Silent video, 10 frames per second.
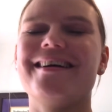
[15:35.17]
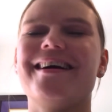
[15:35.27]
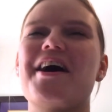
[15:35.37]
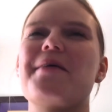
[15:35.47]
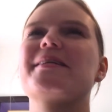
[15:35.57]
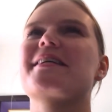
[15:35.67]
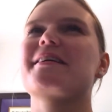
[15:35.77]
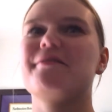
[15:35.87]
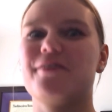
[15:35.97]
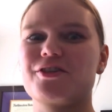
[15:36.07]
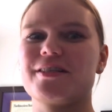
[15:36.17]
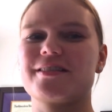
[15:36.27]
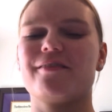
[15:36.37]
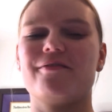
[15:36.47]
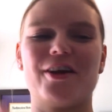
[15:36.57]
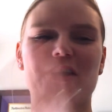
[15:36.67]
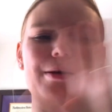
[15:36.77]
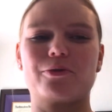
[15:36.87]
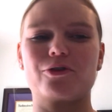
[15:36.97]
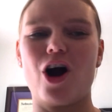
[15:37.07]
yeah. Executive functioning is a very
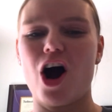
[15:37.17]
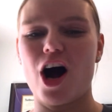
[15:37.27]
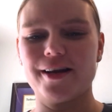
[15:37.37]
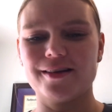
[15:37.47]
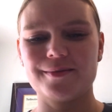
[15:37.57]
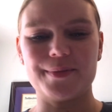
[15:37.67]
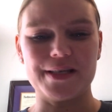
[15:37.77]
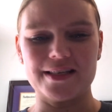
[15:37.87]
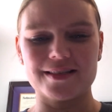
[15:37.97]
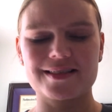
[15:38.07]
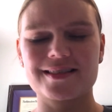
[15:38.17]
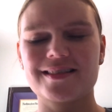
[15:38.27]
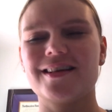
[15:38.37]
broad piece.